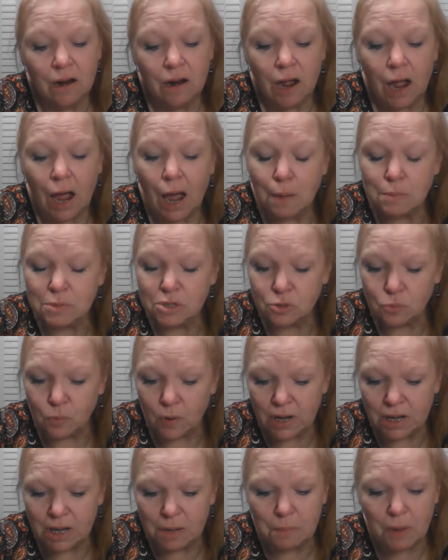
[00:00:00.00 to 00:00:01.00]
I'm
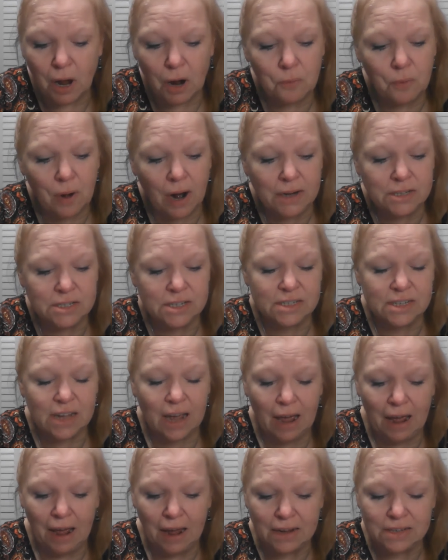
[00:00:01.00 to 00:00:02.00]
swinging my righteous
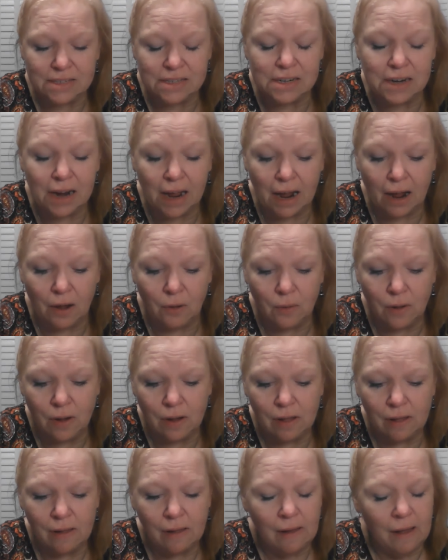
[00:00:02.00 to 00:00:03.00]
axe now,
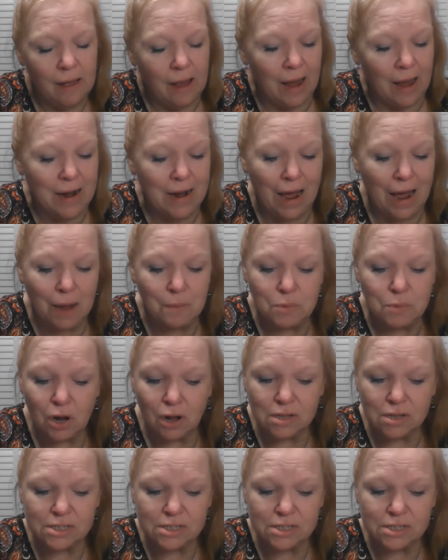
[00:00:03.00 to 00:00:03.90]
and I'm not